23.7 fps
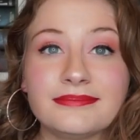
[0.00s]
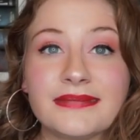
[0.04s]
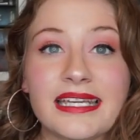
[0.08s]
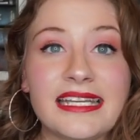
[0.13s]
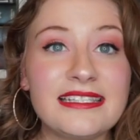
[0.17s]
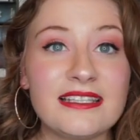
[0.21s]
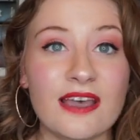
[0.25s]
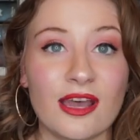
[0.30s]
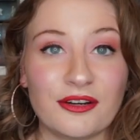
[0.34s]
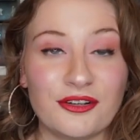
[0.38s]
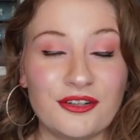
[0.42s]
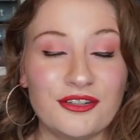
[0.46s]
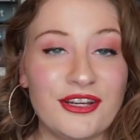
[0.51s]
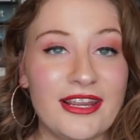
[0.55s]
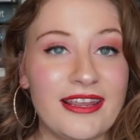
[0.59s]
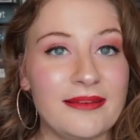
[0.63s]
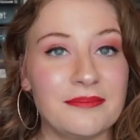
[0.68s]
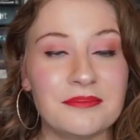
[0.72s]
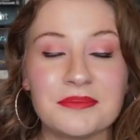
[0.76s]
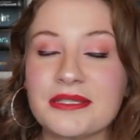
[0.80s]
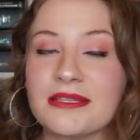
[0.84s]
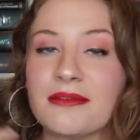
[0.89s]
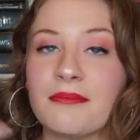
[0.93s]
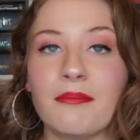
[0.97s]
It's Hunger
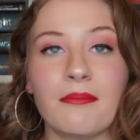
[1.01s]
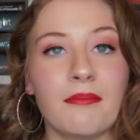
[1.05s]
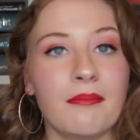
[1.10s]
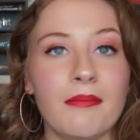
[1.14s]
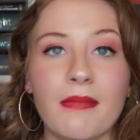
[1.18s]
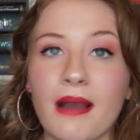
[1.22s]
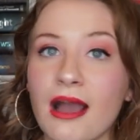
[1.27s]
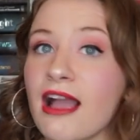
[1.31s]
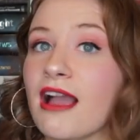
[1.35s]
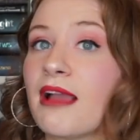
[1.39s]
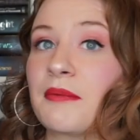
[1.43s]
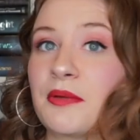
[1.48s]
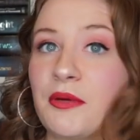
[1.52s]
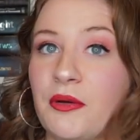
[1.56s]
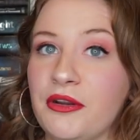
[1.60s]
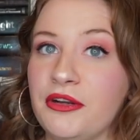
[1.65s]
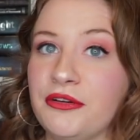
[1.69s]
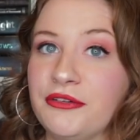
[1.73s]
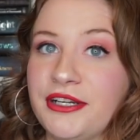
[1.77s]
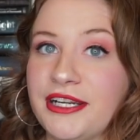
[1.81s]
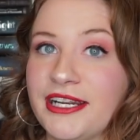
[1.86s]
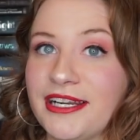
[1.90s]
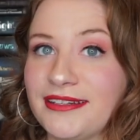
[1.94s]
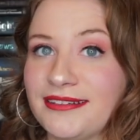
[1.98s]
Games. I'm going
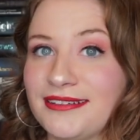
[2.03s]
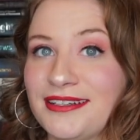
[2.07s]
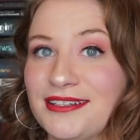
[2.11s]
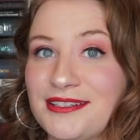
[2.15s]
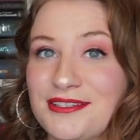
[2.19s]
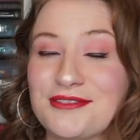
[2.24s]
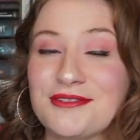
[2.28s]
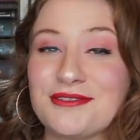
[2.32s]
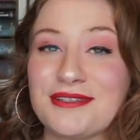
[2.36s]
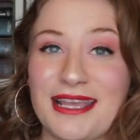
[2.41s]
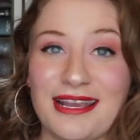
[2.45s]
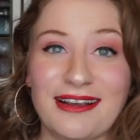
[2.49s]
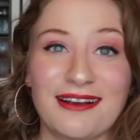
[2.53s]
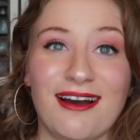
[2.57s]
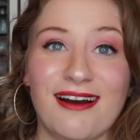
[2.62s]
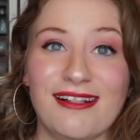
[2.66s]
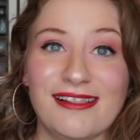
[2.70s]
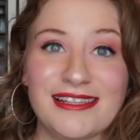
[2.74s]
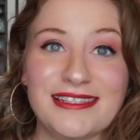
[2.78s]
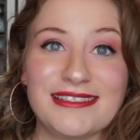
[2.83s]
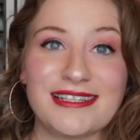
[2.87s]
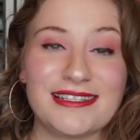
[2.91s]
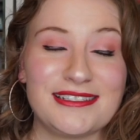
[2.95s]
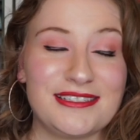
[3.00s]
to read it. Suzanne
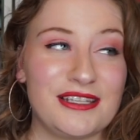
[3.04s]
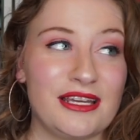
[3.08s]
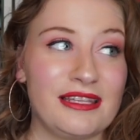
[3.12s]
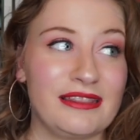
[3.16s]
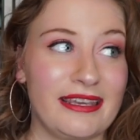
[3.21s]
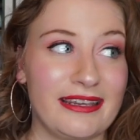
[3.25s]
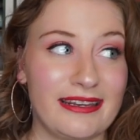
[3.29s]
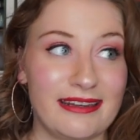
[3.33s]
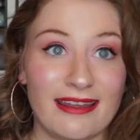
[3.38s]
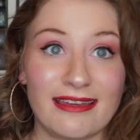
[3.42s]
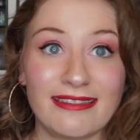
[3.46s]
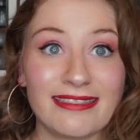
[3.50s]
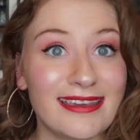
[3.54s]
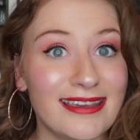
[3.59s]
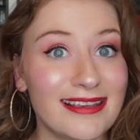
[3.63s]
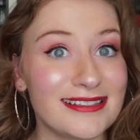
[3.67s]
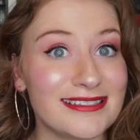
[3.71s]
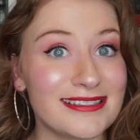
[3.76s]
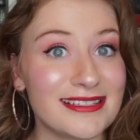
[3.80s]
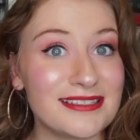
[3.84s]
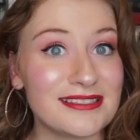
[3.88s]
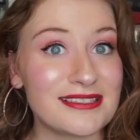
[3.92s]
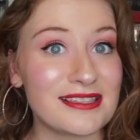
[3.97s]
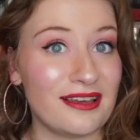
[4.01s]
Collins has done like nothing
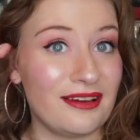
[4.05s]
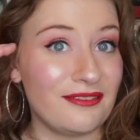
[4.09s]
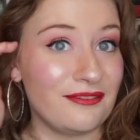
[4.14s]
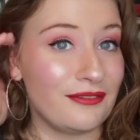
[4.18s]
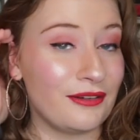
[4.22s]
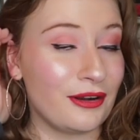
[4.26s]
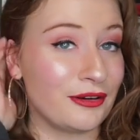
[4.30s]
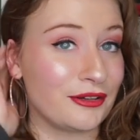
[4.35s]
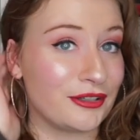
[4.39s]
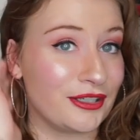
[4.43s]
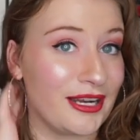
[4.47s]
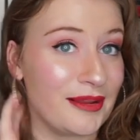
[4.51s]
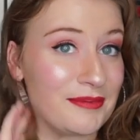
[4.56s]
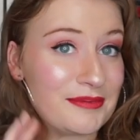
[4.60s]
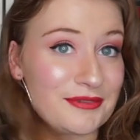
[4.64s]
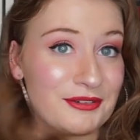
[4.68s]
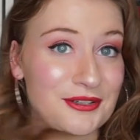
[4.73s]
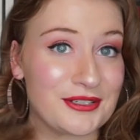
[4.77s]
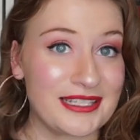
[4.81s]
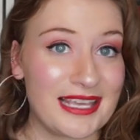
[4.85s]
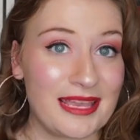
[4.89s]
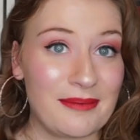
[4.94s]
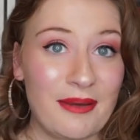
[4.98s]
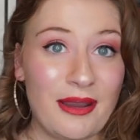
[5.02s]
since the Hunger Games
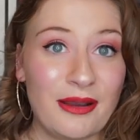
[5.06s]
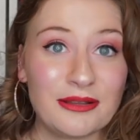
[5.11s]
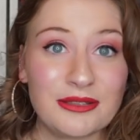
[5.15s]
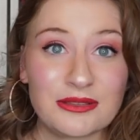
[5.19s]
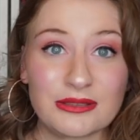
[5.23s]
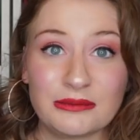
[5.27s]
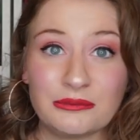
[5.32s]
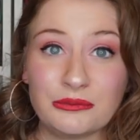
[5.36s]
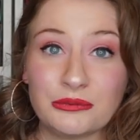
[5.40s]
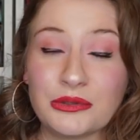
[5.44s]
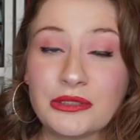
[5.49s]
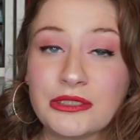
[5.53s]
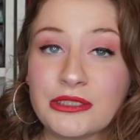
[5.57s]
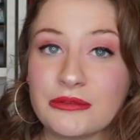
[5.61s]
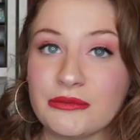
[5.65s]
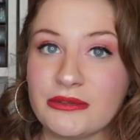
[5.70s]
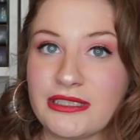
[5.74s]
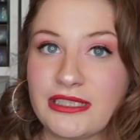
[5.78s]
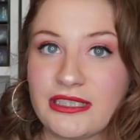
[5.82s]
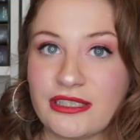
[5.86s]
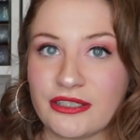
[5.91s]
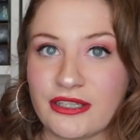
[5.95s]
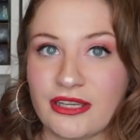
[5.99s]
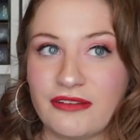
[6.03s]
first came out, so I'm really,
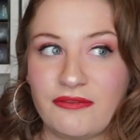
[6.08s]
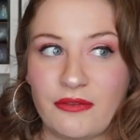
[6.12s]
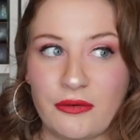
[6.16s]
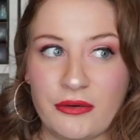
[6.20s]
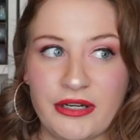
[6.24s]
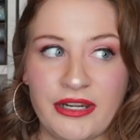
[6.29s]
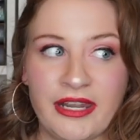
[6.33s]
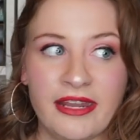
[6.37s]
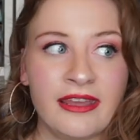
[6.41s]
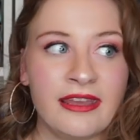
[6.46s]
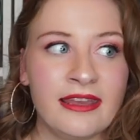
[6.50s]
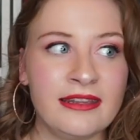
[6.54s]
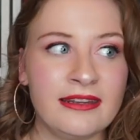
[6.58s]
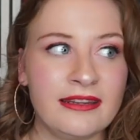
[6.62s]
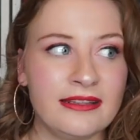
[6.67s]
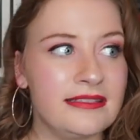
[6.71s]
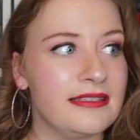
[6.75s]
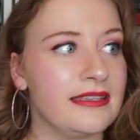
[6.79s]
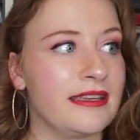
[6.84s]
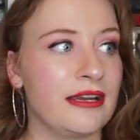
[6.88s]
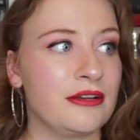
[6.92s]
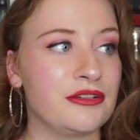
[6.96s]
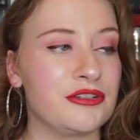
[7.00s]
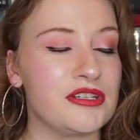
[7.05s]
really looking forward to
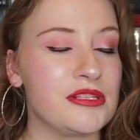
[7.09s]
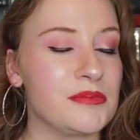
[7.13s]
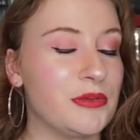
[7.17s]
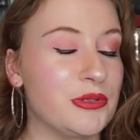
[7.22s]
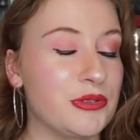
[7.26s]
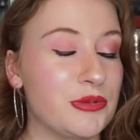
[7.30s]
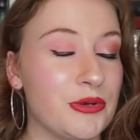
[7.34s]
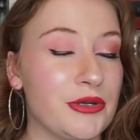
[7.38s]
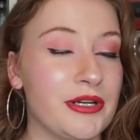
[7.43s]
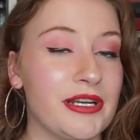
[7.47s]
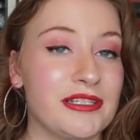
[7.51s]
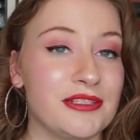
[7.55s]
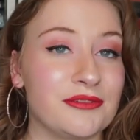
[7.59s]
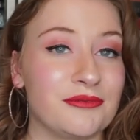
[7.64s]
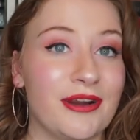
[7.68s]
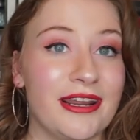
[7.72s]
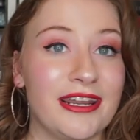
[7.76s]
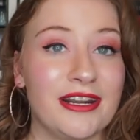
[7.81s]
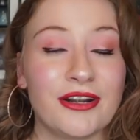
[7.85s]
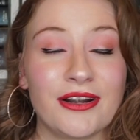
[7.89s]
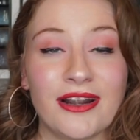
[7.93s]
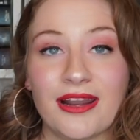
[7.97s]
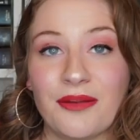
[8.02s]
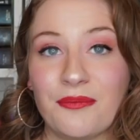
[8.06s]
seeing how she's matured as a
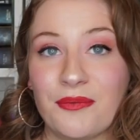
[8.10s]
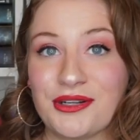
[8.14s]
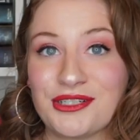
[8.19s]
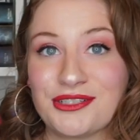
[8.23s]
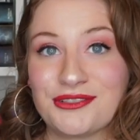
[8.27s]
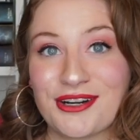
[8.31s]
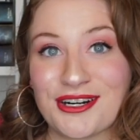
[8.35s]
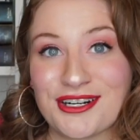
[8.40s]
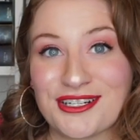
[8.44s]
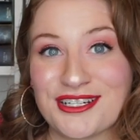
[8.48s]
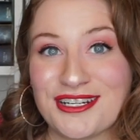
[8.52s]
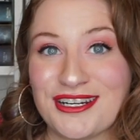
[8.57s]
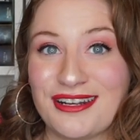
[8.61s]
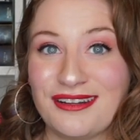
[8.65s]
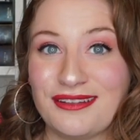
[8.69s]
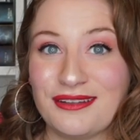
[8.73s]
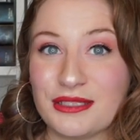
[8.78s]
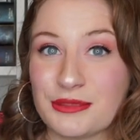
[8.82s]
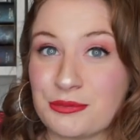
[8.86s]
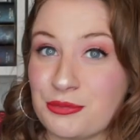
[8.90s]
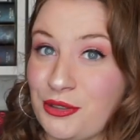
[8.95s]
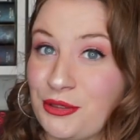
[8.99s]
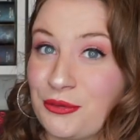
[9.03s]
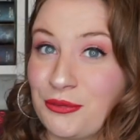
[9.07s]
writer and what direction
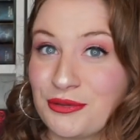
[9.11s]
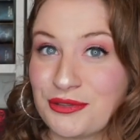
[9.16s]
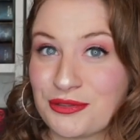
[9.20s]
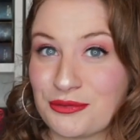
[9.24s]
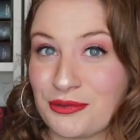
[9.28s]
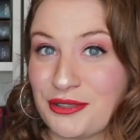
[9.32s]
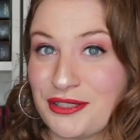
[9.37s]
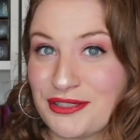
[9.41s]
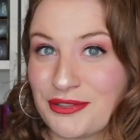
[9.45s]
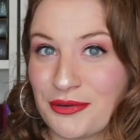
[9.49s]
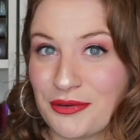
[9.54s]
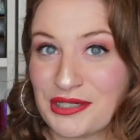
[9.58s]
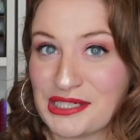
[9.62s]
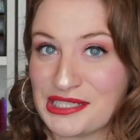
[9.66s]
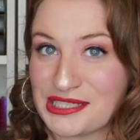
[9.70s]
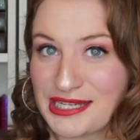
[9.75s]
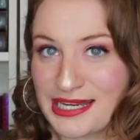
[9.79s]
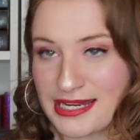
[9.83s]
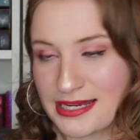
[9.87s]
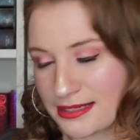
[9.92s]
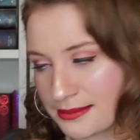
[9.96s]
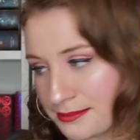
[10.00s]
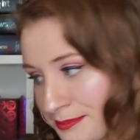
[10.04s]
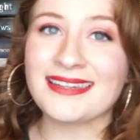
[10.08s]
this prequel story is going to
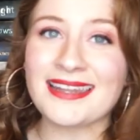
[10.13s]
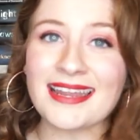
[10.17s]
take.